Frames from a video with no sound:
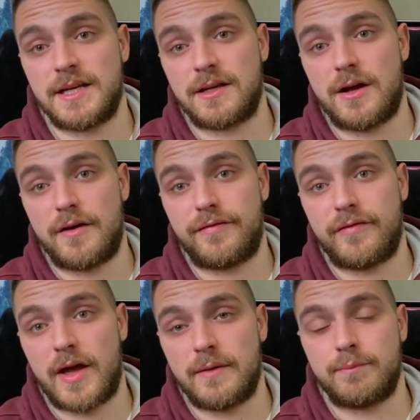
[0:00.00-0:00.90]
enough
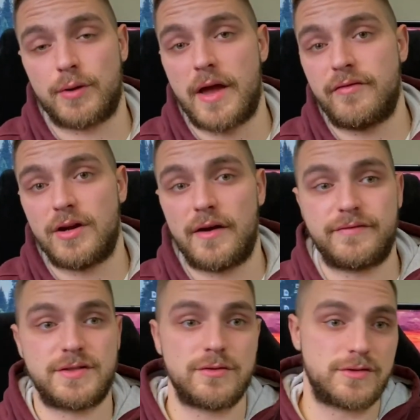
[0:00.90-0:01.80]
and brave
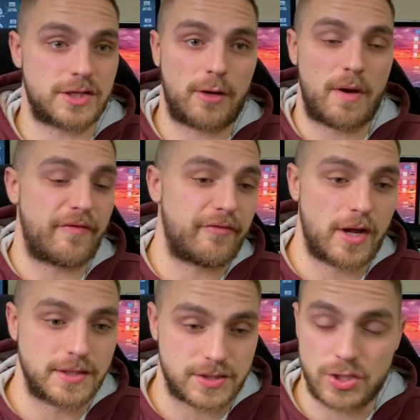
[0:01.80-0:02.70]
enough to tell my
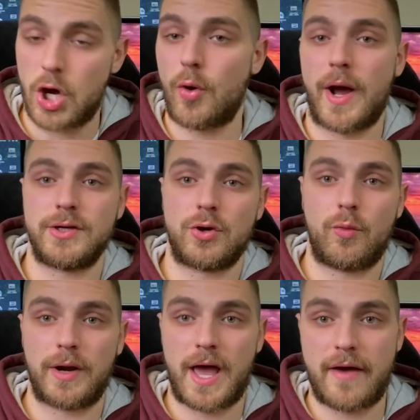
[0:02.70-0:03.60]
friends, no, I don't
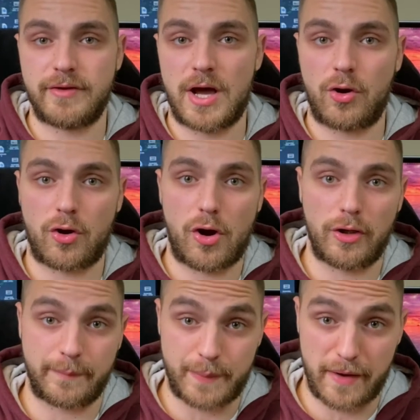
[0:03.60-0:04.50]
want to have an
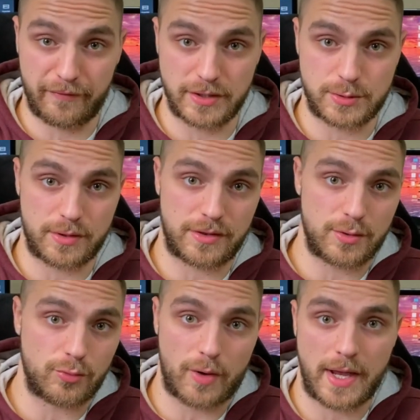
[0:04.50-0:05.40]
alcoholic beverage with
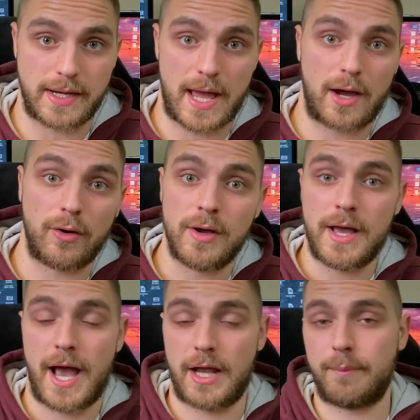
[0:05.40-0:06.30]
you right now
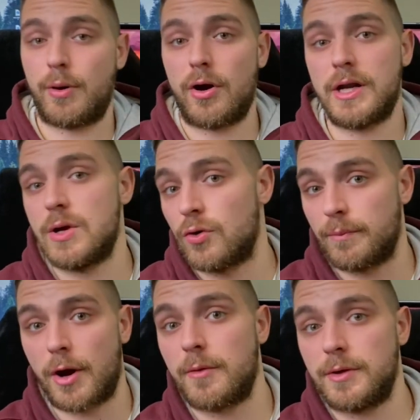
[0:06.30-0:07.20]
at a party or a
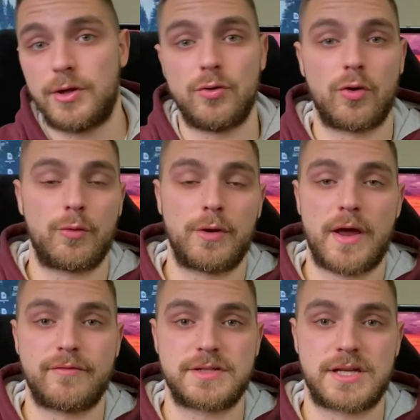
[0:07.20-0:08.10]
barbecue or
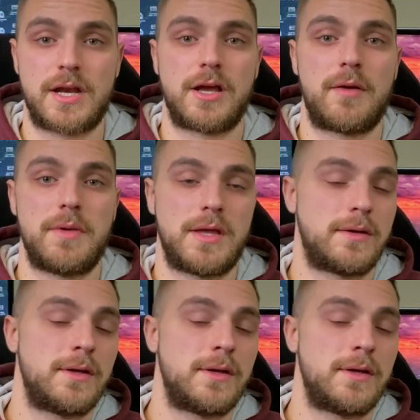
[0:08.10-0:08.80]
whatever setting I'm in.